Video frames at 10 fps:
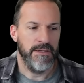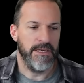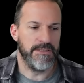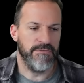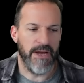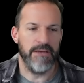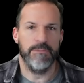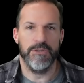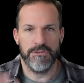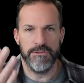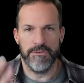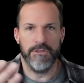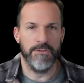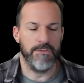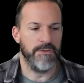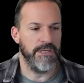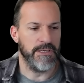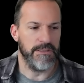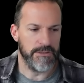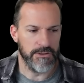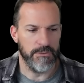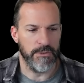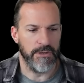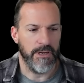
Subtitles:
valuable to you, the consumer.